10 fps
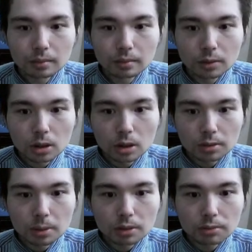So
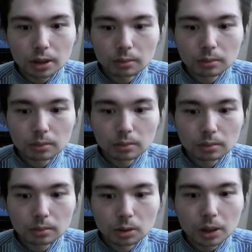after b3,
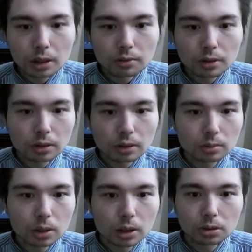queen a5,
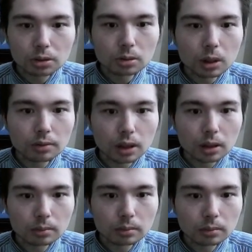what else could white have
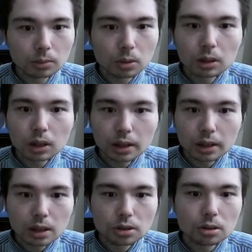done? Well, knight
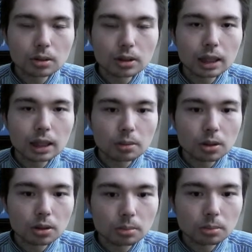d2 is actually
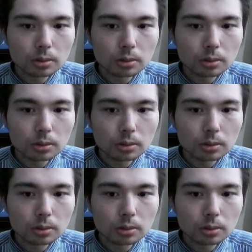possible.